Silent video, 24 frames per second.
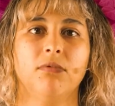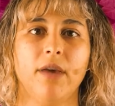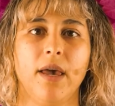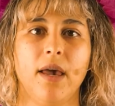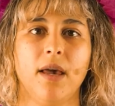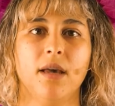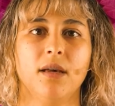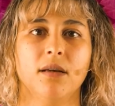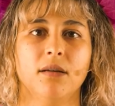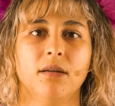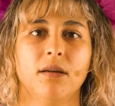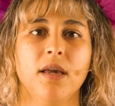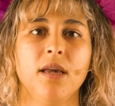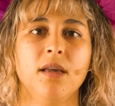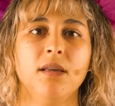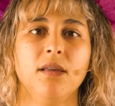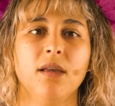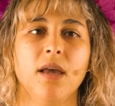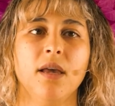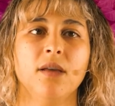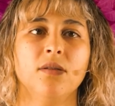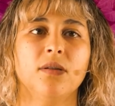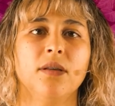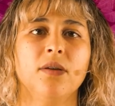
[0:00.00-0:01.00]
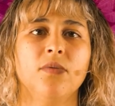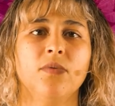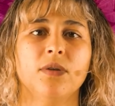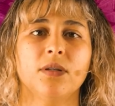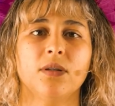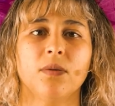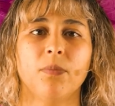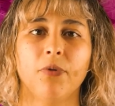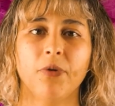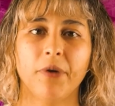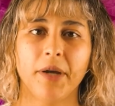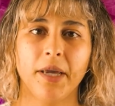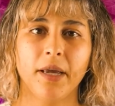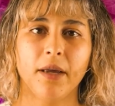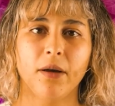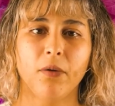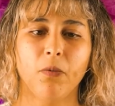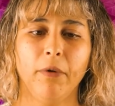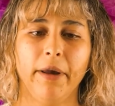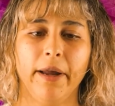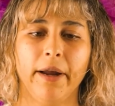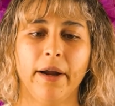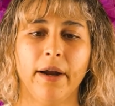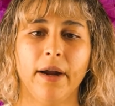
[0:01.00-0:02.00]
okay? There was a point
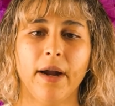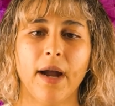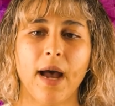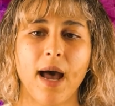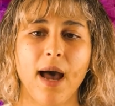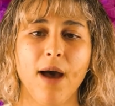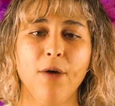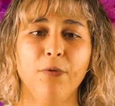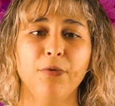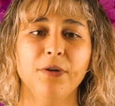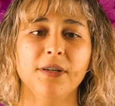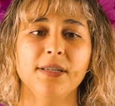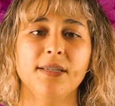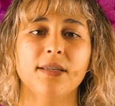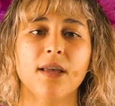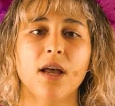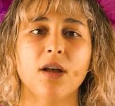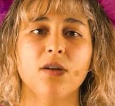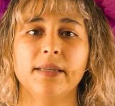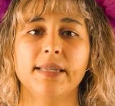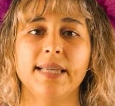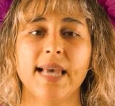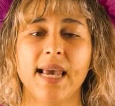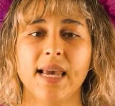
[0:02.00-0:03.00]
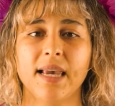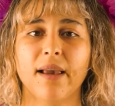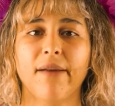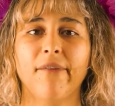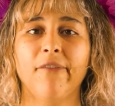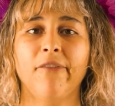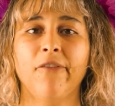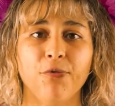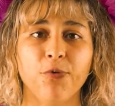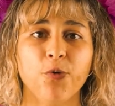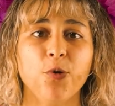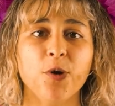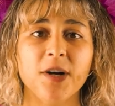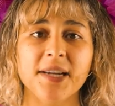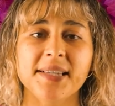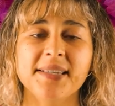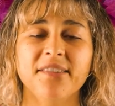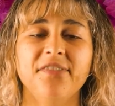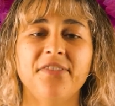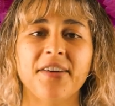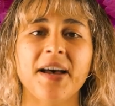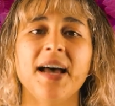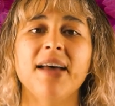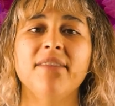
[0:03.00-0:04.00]
where I was taking 4
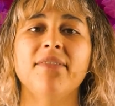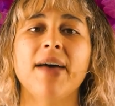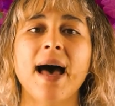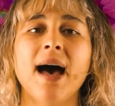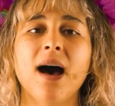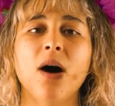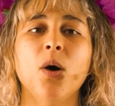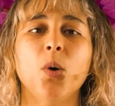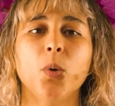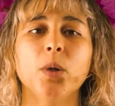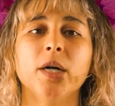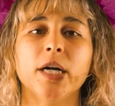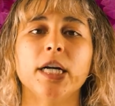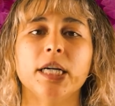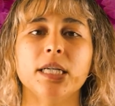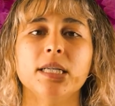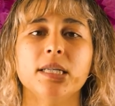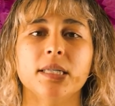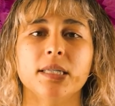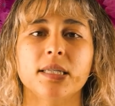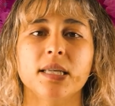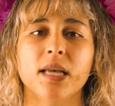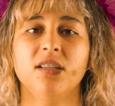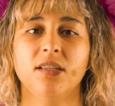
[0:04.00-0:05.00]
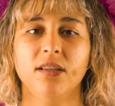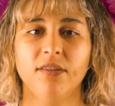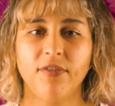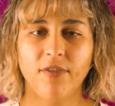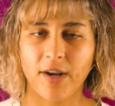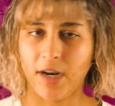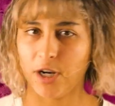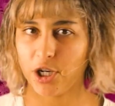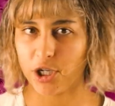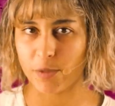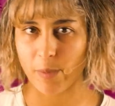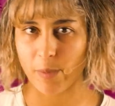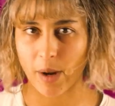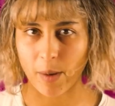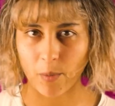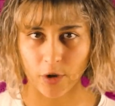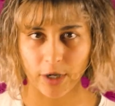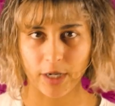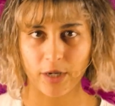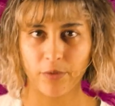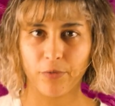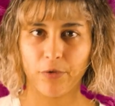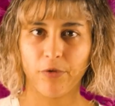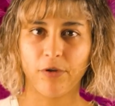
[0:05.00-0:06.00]
to 5 hours to finish my
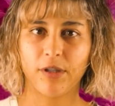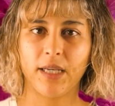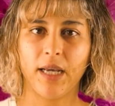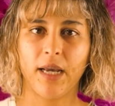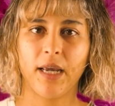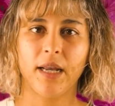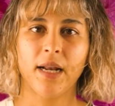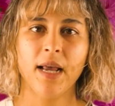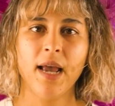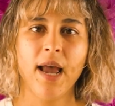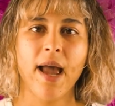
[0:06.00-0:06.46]
morning routine.